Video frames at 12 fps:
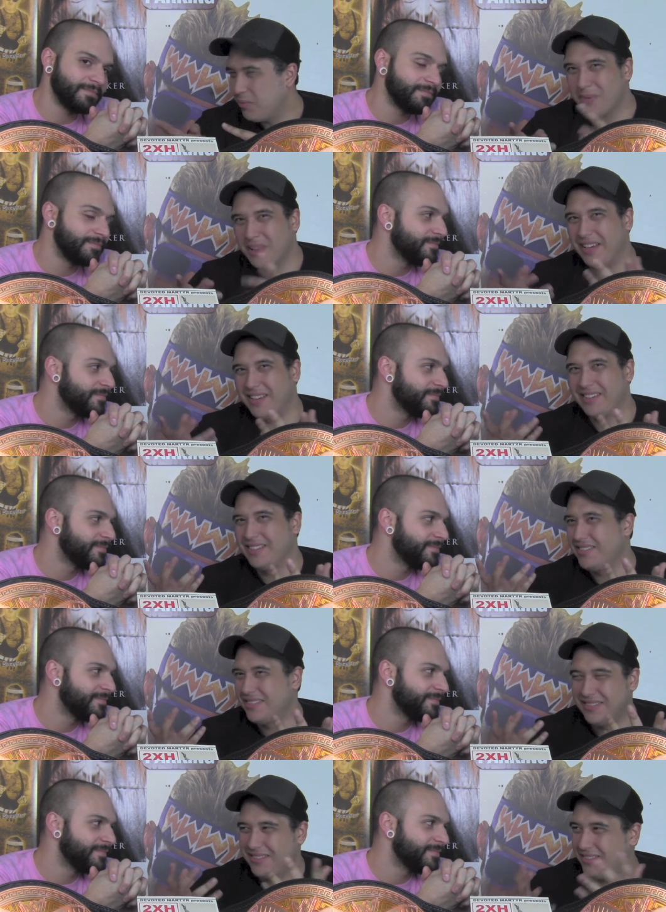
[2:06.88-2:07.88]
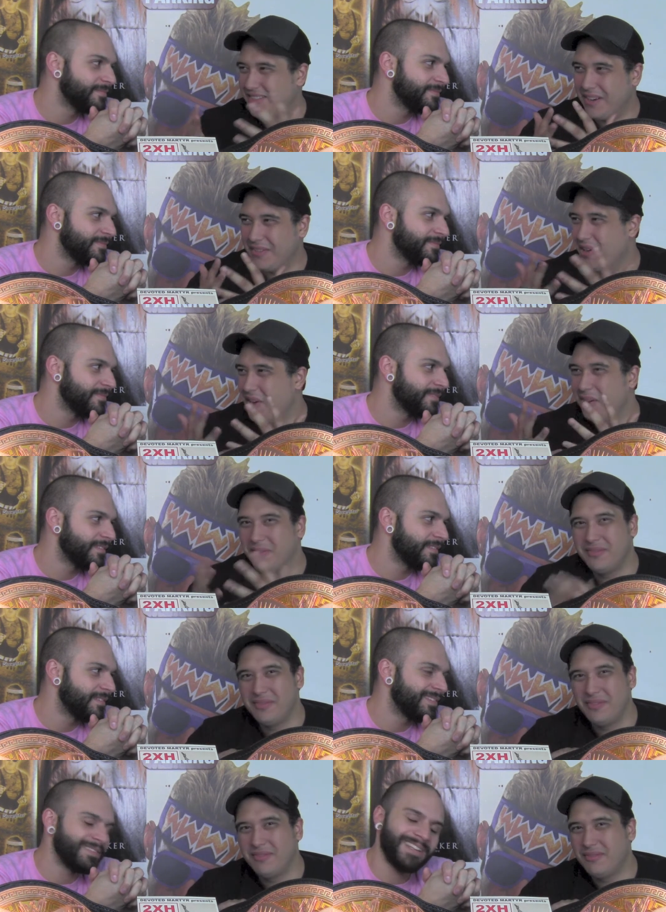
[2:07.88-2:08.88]
Speaker 1: We were like, I don't know.
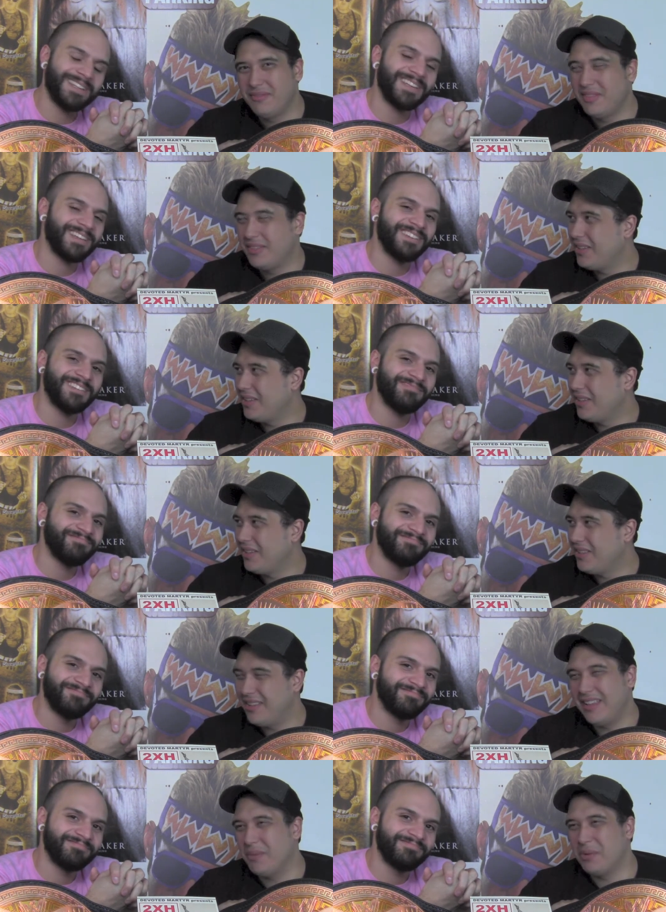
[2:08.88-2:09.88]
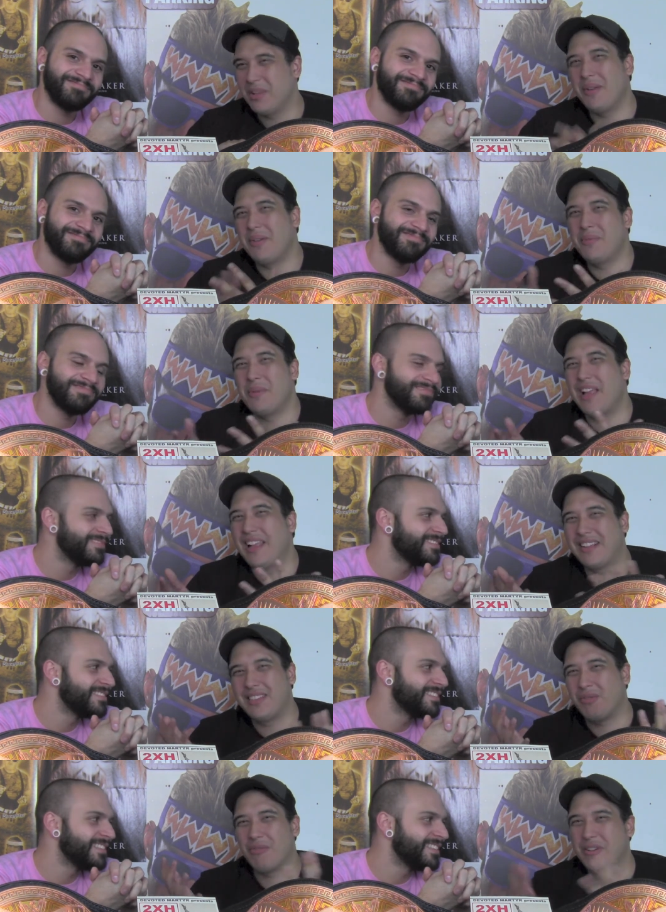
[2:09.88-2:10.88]
Not that good. I think we got
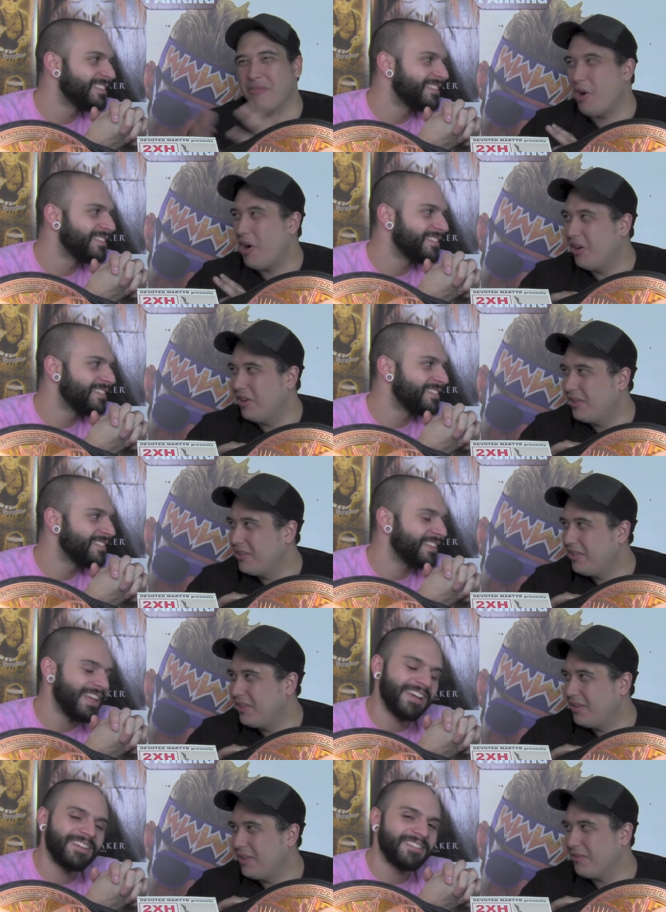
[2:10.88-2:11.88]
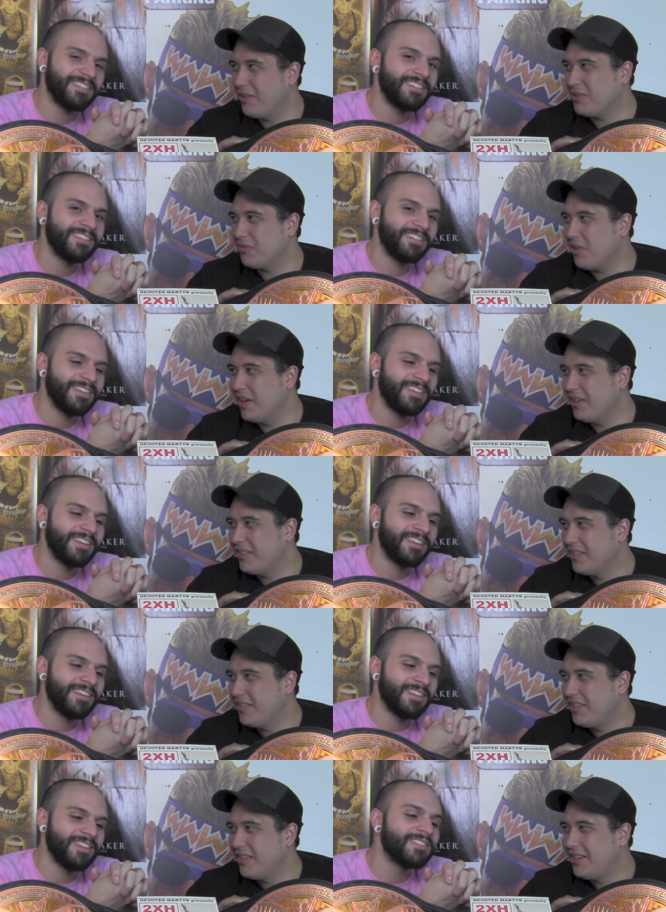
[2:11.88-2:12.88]
like three wrong. Yeah. the rest were right.
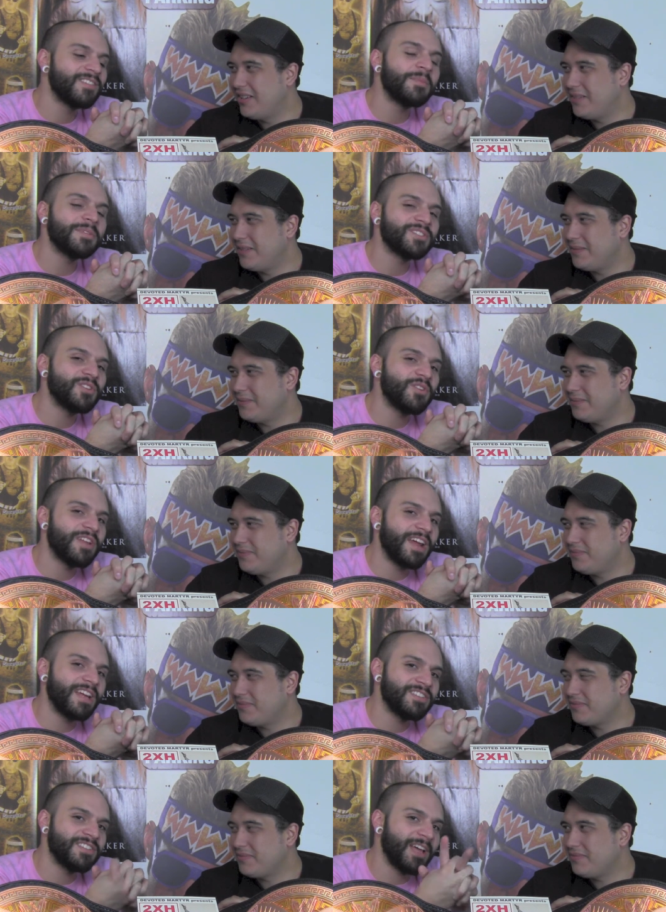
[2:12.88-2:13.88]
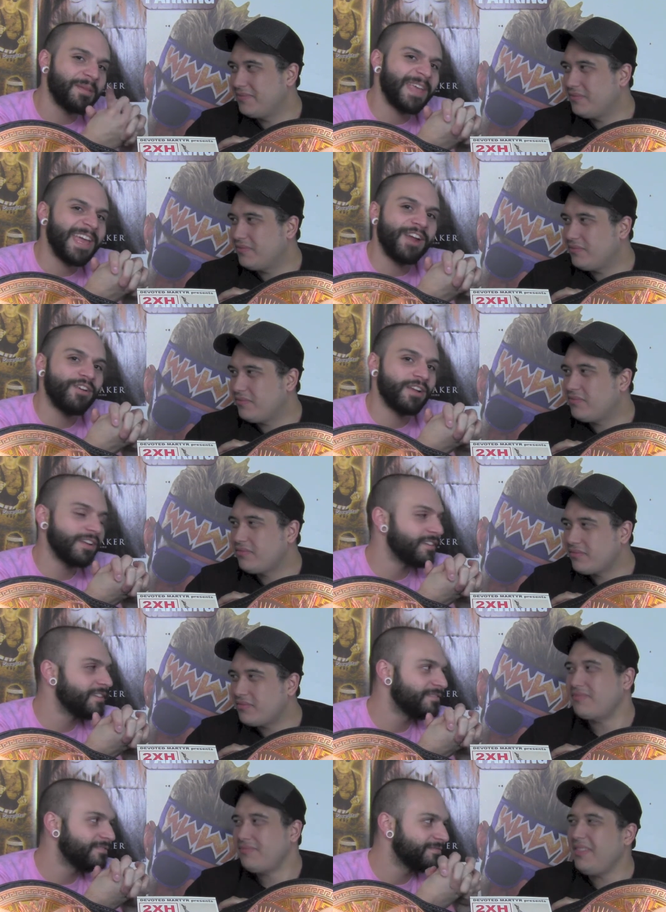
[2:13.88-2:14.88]
Speaker 2: So much so that I just stopped caring.
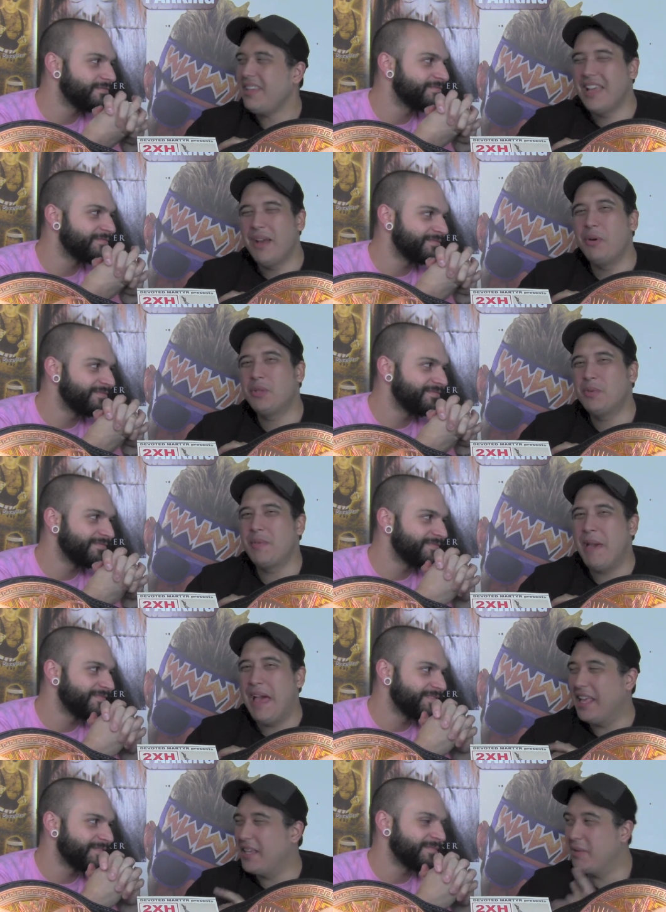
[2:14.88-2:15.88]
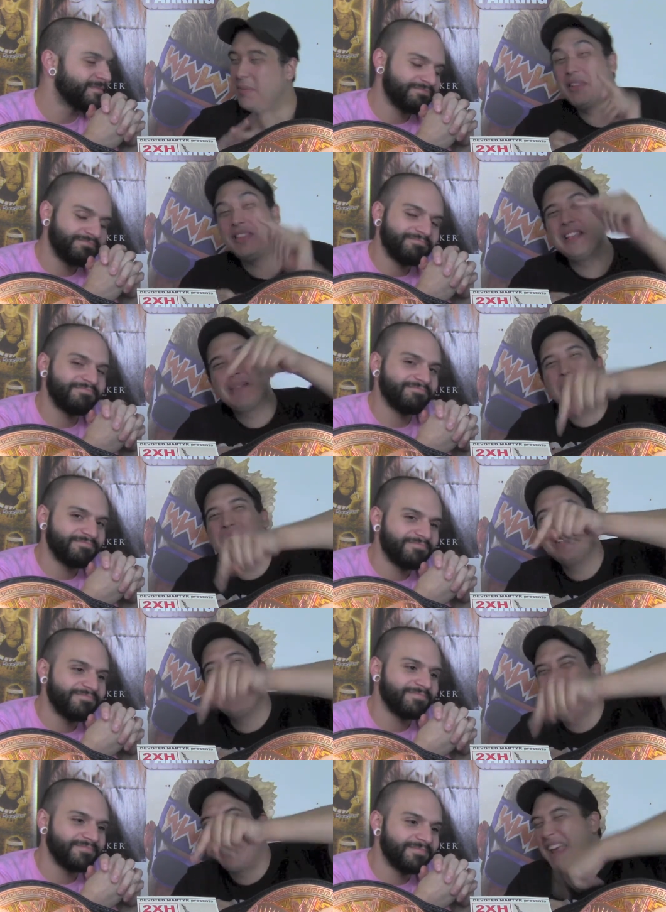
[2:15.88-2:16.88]
Speaker 1: Yeah, it was pretty bad last one, but this one's
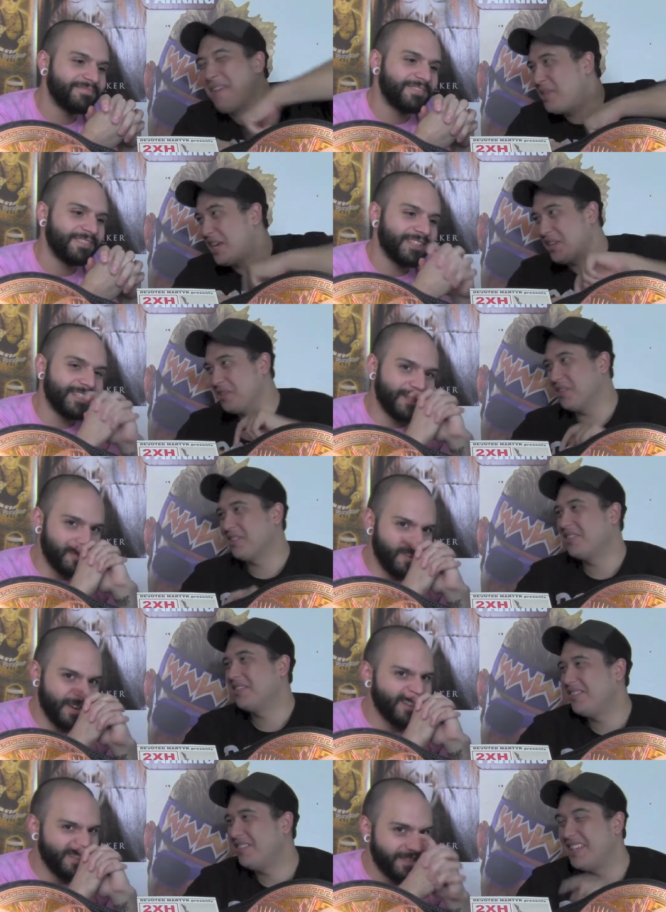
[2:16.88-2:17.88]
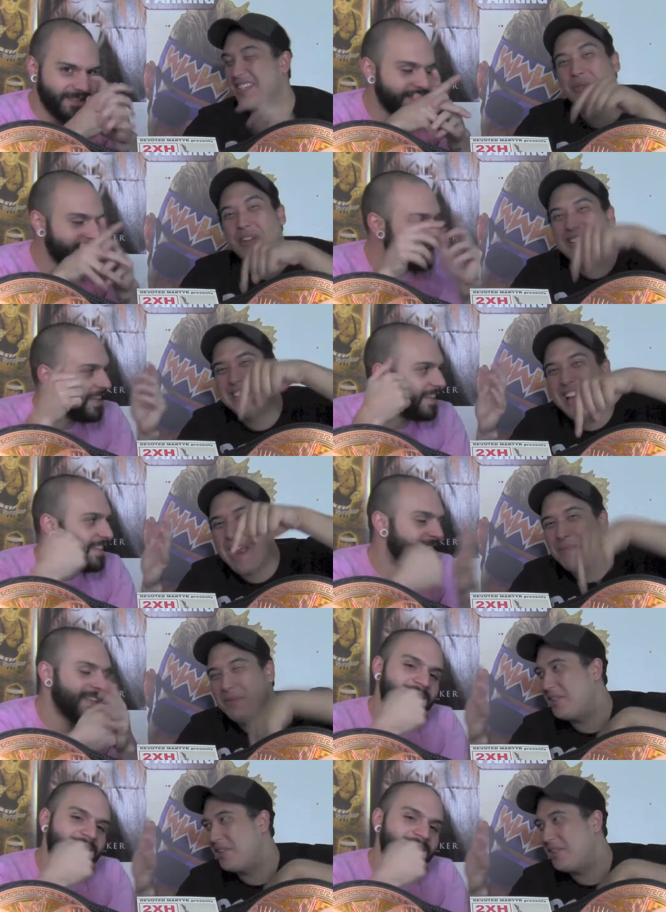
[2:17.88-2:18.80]
it's a game changer. It's the one. This one is a game changer.